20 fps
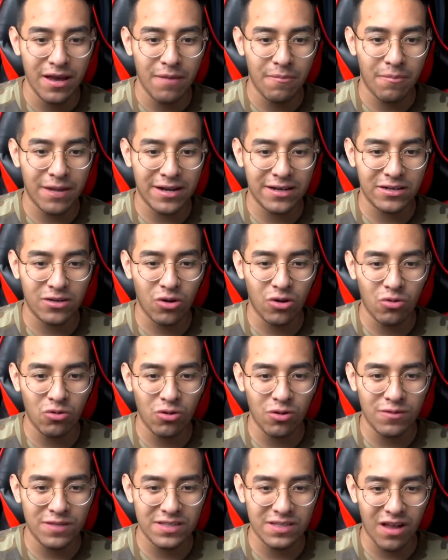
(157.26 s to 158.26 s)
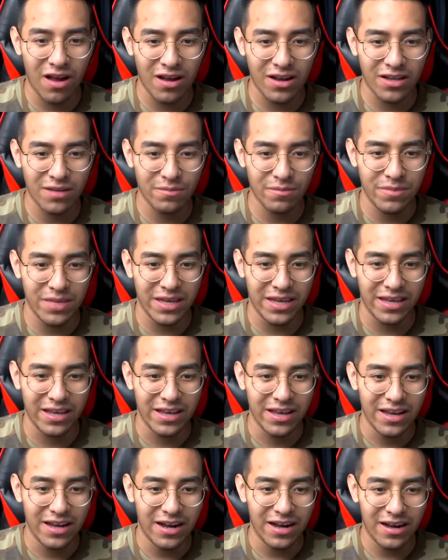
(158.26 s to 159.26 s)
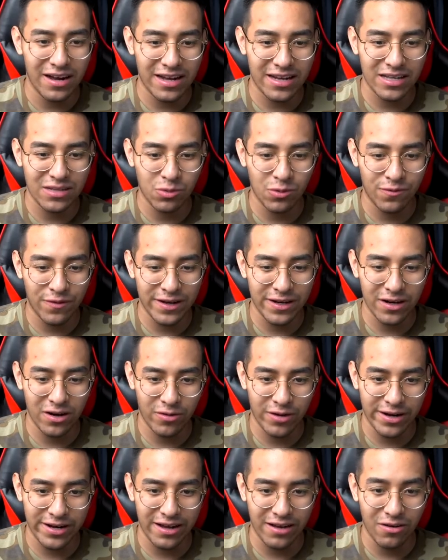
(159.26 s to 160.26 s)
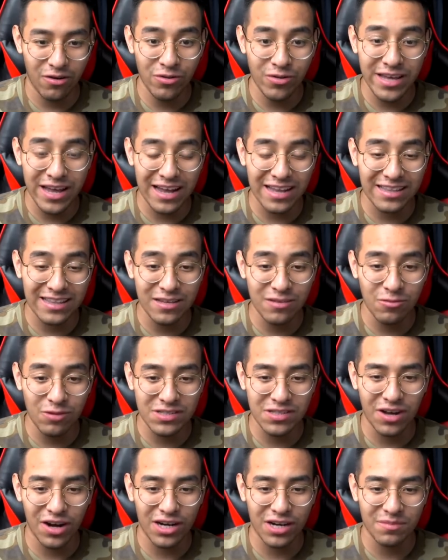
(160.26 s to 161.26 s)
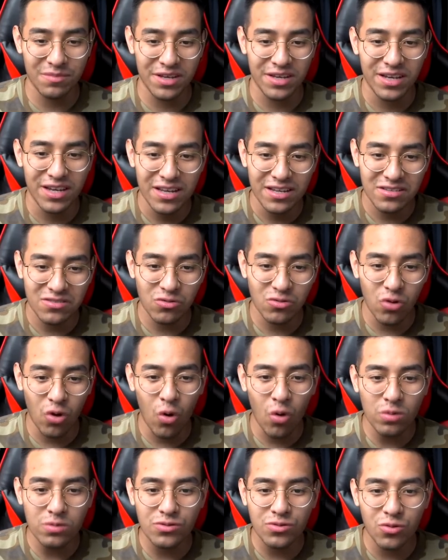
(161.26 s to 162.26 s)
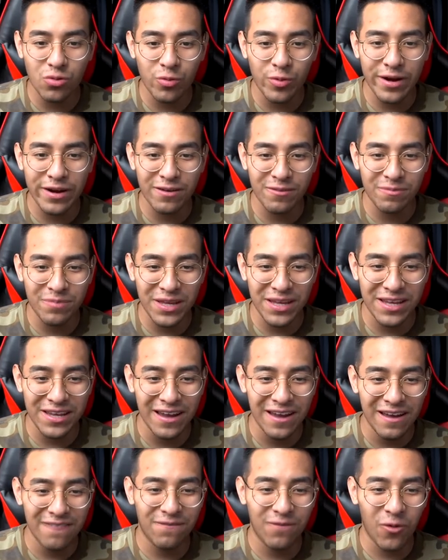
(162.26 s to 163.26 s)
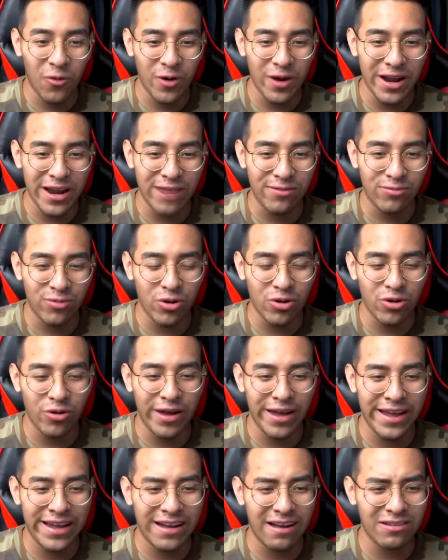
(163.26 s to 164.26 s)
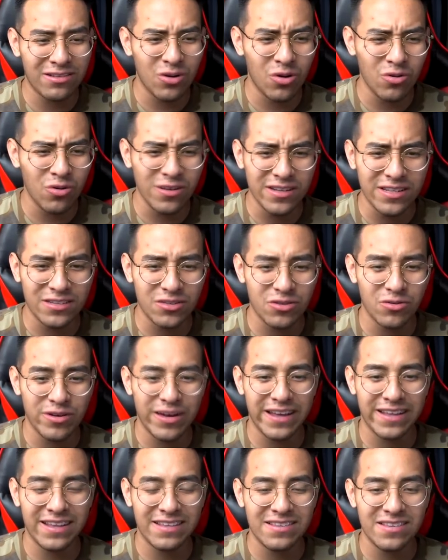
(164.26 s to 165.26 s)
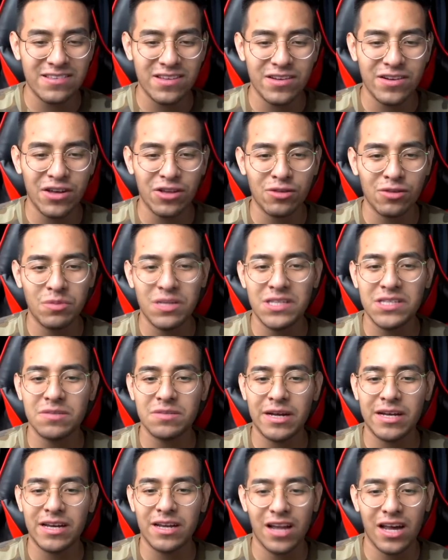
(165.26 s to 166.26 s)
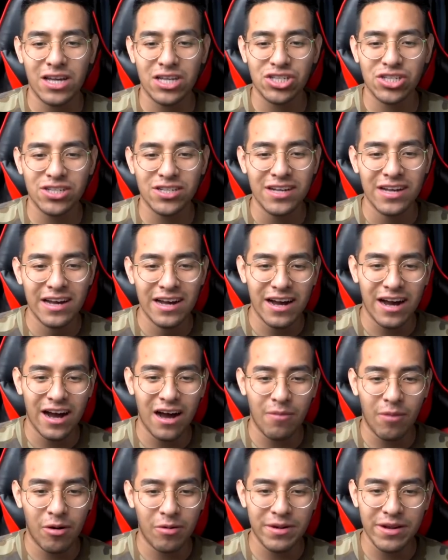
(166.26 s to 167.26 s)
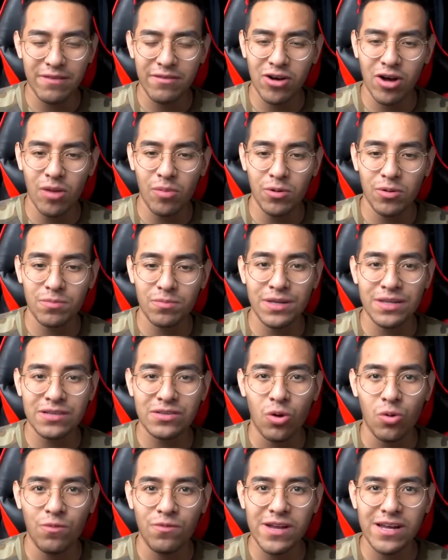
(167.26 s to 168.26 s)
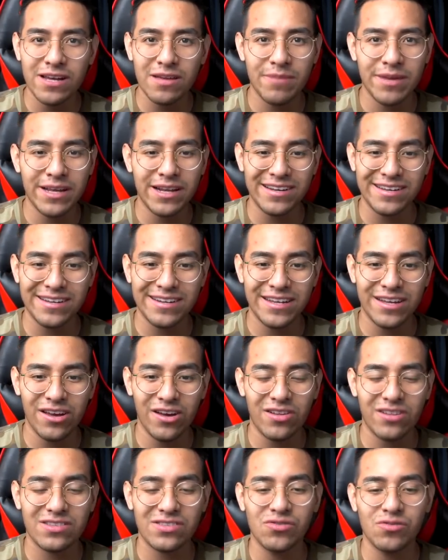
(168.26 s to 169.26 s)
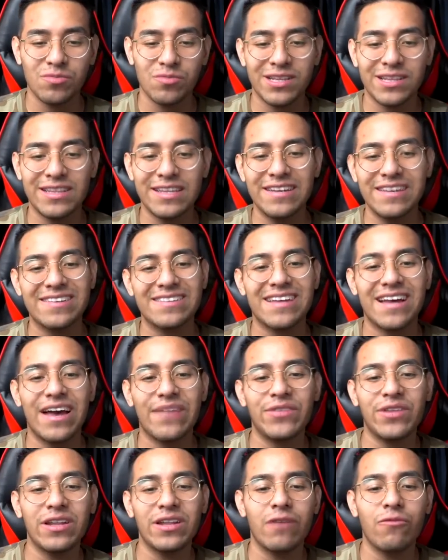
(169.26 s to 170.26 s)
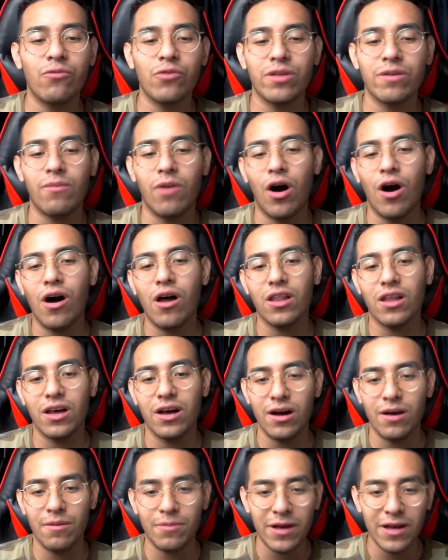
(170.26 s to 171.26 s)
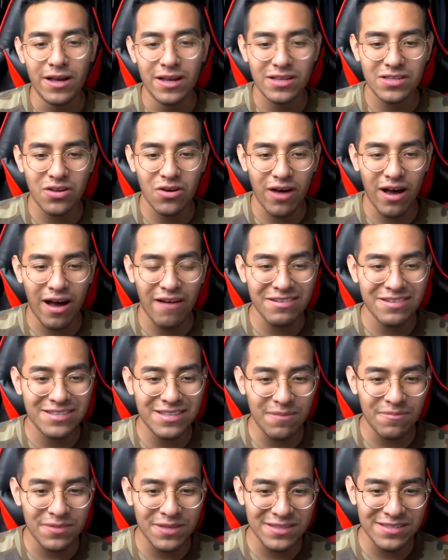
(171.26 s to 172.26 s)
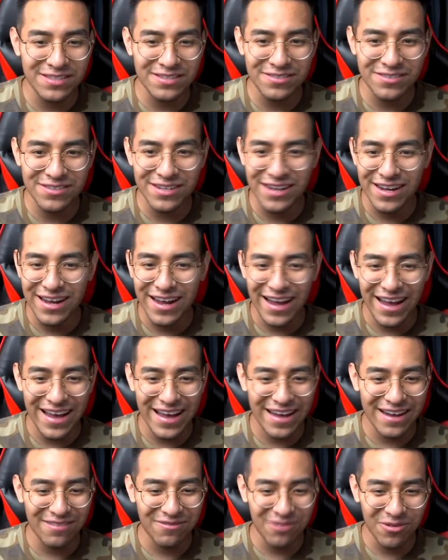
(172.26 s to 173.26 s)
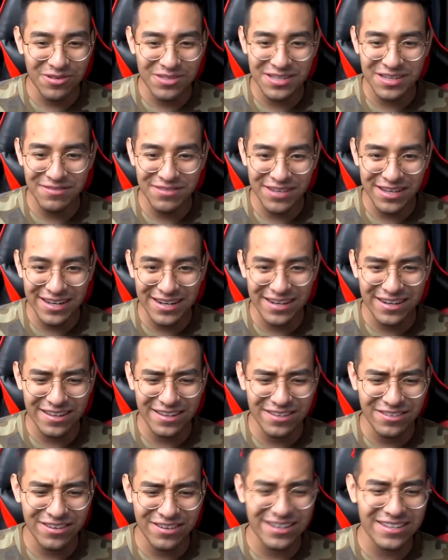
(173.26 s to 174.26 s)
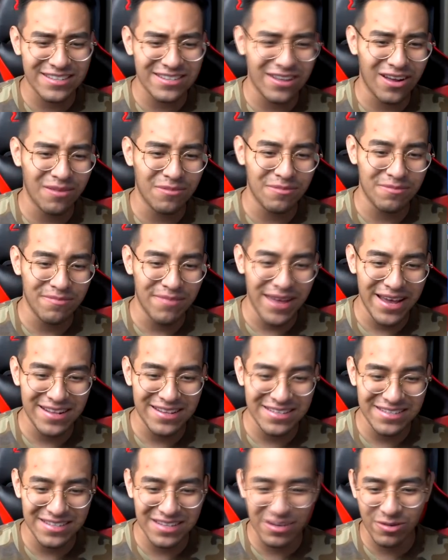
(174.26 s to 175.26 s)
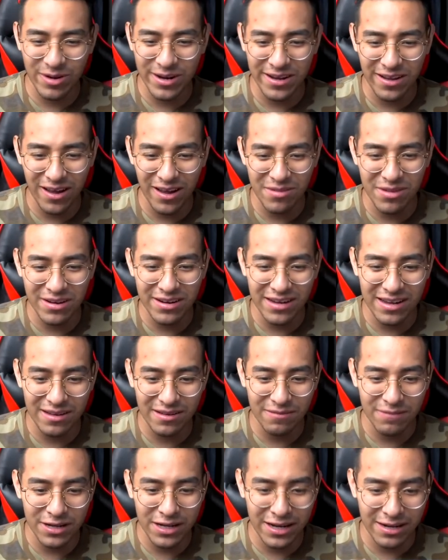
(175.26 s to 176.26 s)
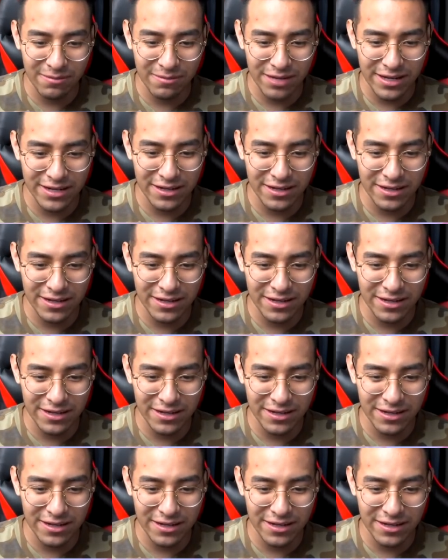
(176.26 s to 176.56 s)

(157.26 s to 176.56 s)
but I don't know if he's talking to me. Uh, I guess we'll find out right now. Oh yeah, I think he was talking to me. So an ultra rare bee for a royal egg. I'll totally do it. That's just another bee to my collection. Um, I already have a couple of bees. Hopefully I can make like a neon soon. But the thing is, I have to level them all up. So I'll accept this dude and we'll see if we can get another trade this lobby. Man, this is a great lobby. I got, I've been getting plenty of